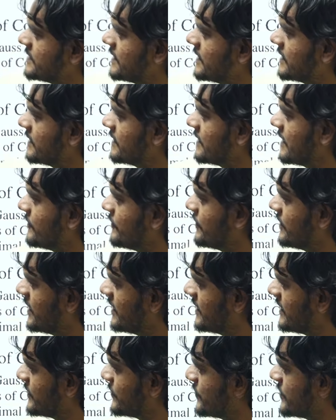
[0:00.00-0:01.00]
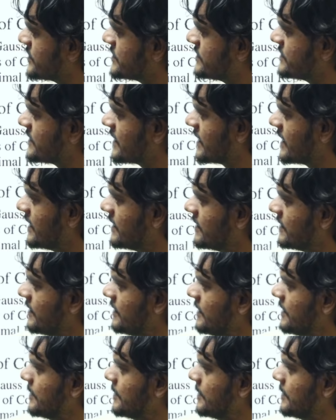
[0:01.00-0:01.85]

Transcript: thing, definite and equations again,